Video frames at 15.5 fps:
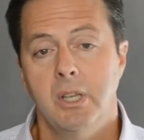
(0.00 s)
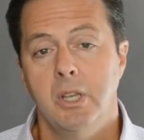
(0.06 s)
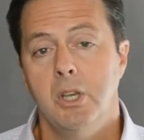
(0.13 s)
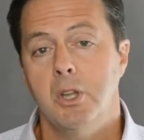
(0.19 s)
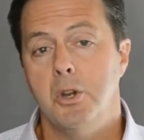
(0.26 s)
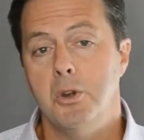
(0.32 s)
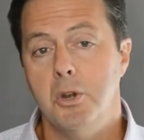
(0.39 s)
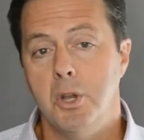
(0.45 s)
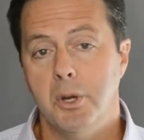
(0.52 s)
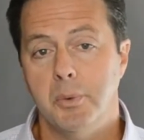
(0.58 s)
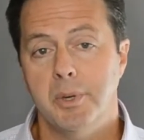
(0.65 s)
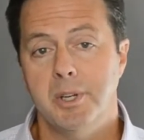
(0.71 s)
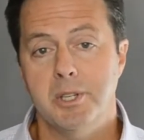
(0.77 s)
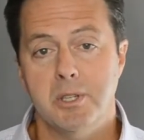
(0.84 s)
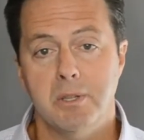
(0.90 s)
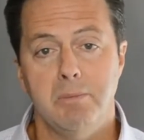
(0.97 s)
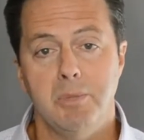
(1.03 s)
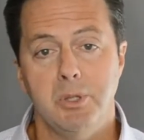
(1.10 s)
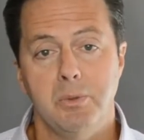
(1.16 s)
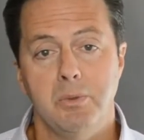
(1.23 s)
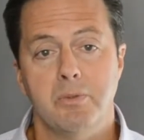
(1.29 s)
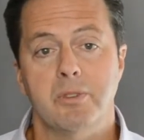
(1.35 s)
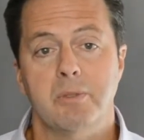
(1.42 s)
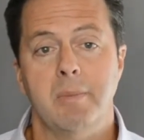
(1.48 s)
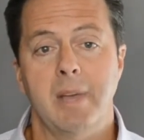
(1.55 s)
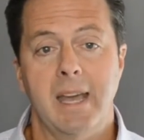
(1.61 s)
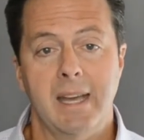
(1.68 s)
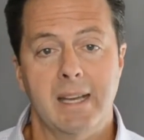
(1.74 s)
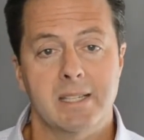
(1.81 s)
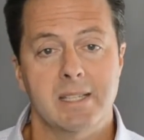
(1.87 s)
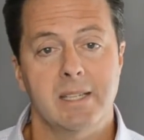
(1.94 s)
No one is immune from
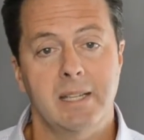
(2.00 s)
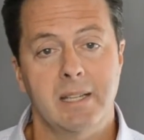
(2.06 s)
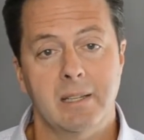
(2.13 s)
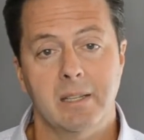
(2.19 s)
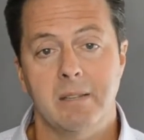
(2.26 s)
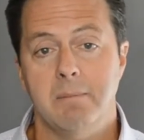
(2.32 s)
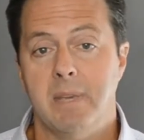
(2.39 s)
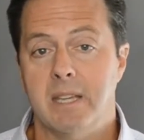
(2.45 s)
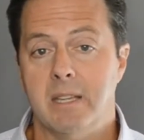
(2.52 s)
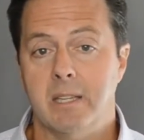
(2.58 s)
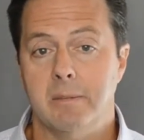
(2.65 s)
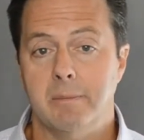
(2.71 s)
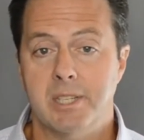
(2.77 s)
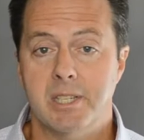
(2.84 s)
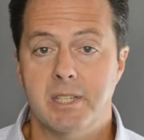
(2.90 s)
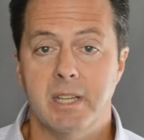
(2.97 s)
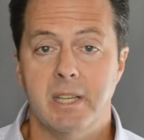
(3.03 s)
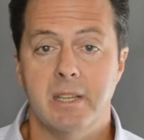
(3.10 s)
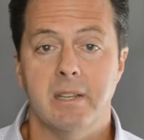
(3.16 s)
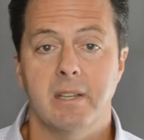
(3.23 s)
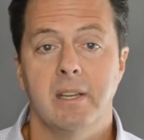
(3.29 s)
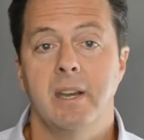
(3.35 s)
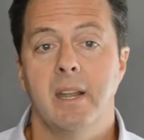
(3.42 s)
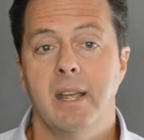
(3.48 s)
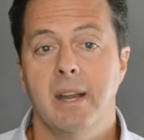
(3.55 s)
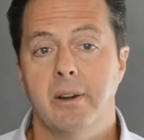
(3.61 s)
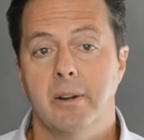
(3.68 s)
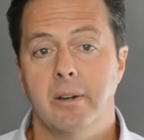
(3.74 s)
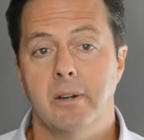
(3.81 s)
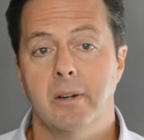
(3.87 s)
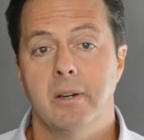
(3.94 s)
accidentally making a mistake, an
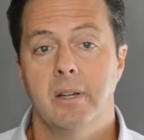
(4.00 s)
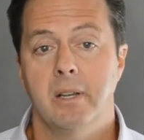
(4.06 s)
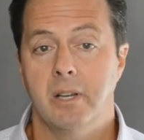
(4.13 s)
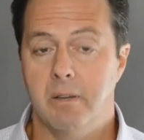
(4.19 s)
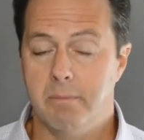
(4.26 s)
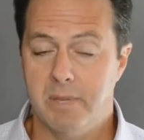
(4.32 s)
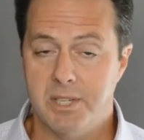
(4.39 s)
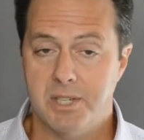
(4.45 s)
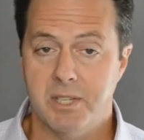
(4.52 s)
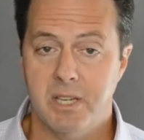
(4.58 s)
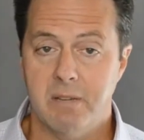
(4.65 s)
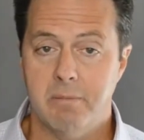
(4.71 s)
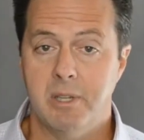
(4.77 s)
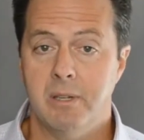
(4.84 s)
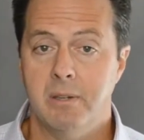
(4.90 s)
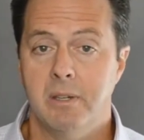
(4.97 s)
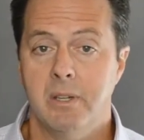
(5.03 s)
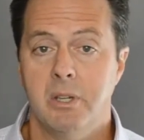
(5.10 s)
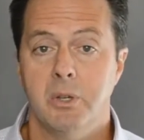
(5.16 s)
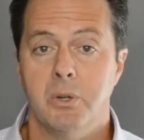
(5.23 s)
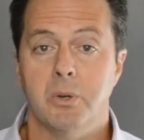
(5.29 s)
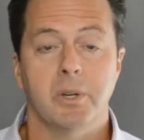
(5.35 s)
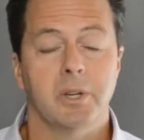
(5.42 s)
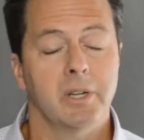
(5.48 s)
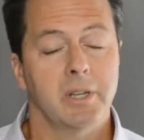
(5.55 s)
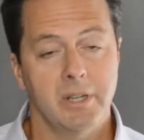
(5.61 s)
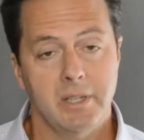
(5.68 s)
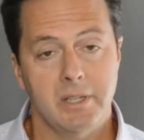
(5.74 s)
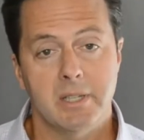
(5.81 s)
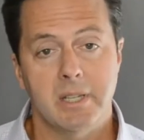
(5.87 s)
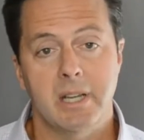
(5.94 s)
error, a misstatement, or an
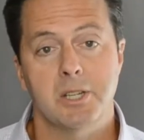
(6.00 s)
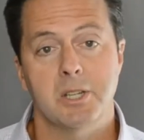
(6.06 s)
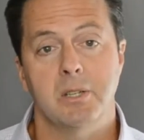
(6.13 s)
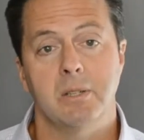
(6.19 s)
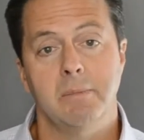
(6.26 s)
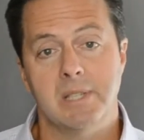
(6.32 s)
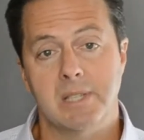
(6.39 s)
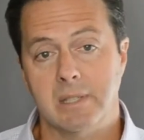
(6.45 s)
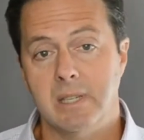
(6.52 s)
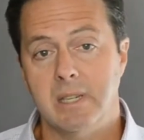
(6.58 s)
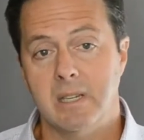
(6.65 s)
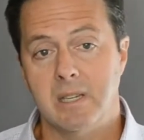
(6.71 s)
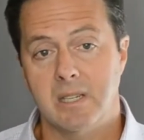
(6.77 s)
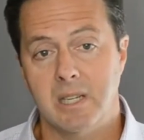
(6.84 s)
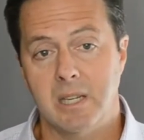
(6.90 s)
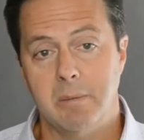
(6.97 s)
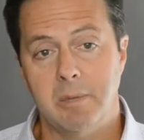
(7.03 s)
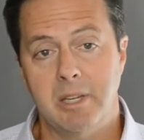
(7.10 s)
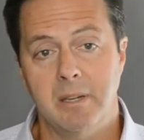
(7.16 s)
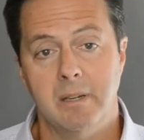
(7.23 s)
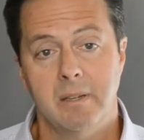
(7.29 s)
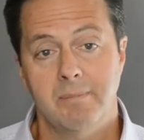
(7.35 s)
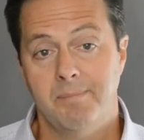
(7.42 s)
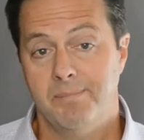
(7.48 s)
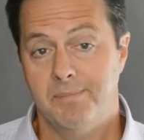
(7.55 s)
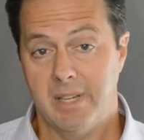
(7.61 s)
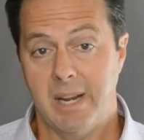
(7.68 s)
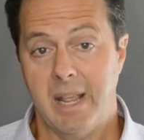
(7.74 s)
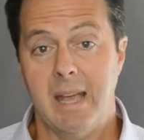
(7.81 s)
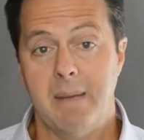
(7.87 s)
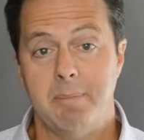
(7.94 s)
unintentional misleading statement. It
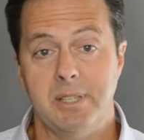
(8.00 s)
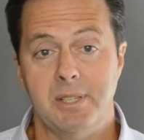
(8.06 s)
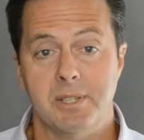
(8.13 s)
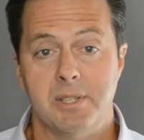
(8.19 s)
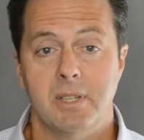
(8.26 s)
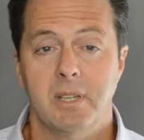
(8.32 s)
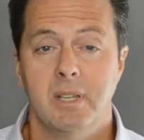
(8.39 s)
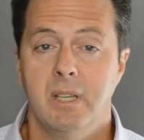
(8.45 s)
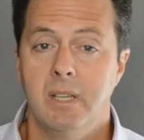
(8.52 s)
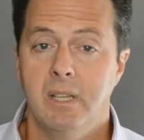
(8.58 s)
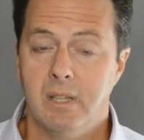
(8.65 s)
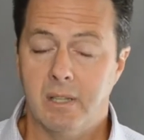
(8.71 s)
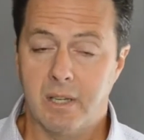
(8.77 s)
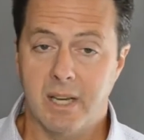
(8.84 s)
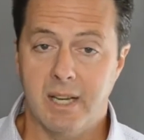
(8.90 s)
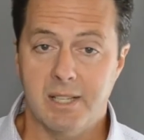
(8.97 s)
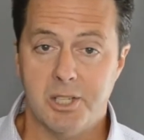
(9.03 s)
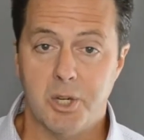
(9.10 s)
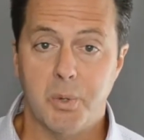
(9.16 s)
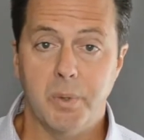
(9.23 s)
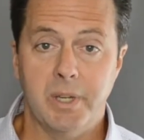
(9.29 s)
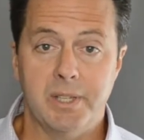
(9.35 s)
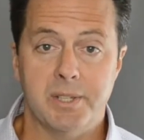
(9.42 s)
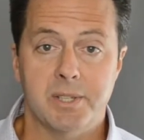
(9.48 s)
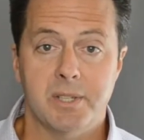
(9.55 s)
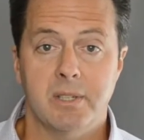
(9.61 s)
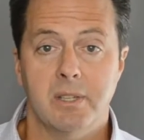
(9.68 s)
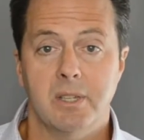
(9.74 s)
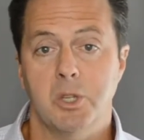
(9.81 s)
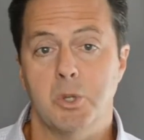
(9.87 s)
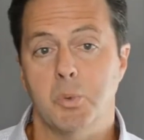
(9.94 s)
happens. The consequence
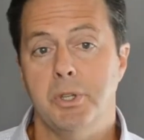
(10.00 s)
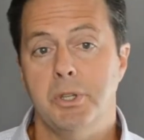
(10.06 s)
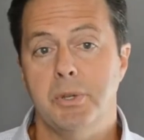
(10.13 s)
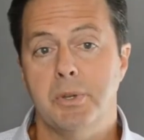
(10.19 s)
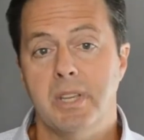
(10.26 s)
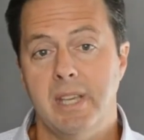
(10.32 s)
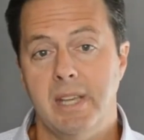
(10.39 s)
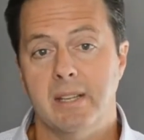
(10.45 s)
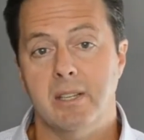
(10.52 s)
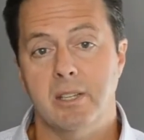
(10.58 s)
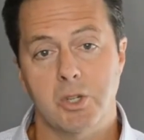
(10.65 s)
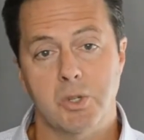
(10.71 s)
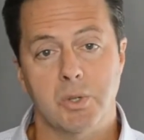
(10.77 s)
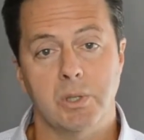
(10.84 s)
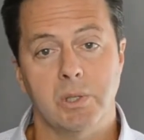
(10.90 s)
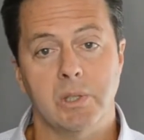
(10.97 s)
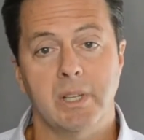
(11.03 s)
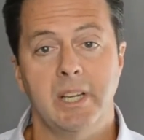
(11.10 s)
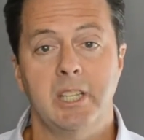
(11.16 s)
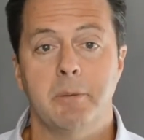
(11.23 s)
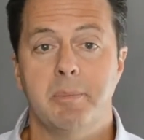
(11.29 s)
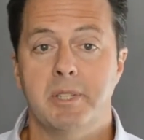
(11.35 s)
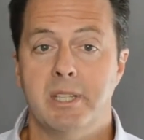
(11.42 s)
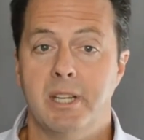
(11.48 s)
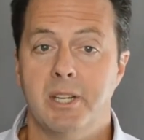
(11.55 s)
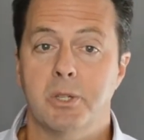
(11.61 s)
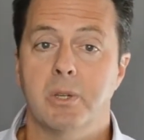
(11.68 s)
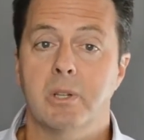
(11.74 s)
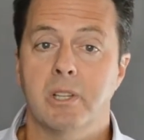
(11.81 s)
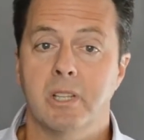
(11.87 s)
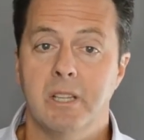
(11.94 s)
is what you can't control, and the potential
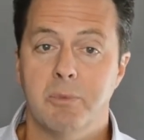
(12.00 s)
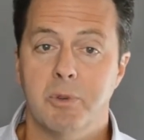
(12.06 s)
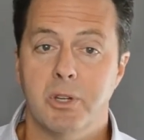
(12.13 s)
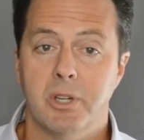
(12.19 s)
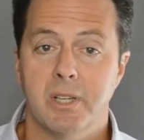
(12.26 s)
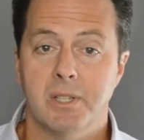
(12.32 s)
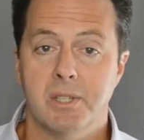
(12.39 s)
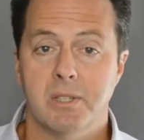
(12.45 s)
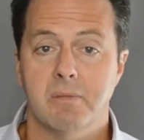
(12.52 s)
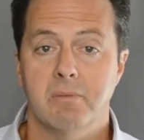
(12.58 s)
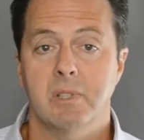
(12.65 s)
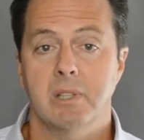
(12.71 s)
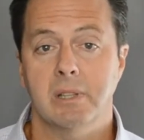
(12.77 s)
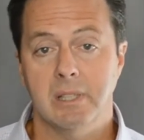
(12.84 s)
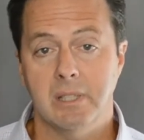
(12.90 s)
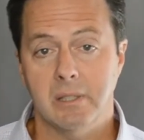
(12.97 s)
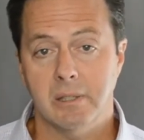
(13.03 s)
claim costs, legal